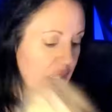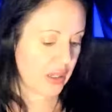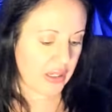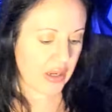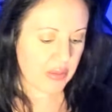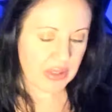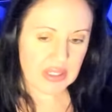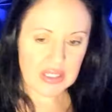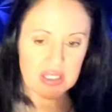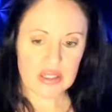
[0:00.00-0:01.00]
Can't really
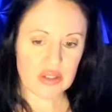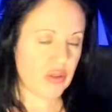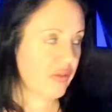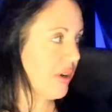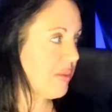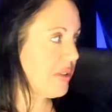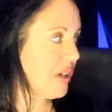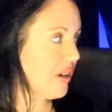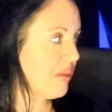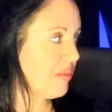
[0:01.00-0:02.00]
see the Two of Cups
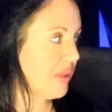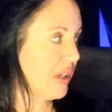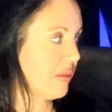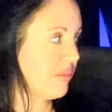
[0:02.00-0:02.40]
here, but